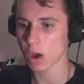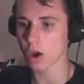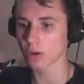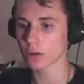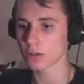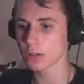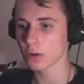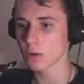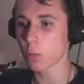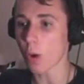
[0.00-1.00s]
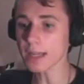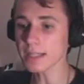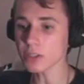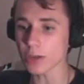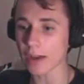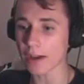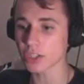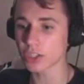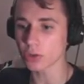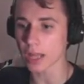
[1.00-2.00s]
Oh, why did you
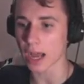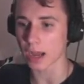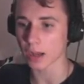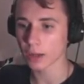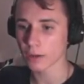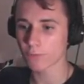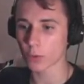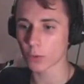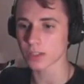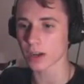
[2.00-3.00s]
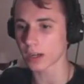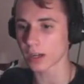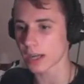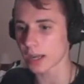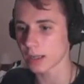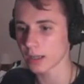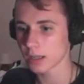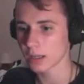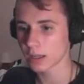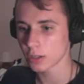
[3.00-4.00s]
have to do that, Force
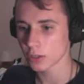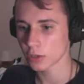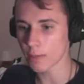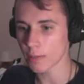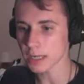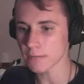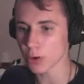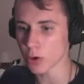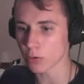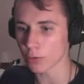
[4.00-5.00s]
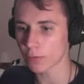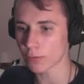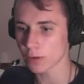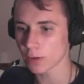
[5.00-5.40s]
998? You made him move.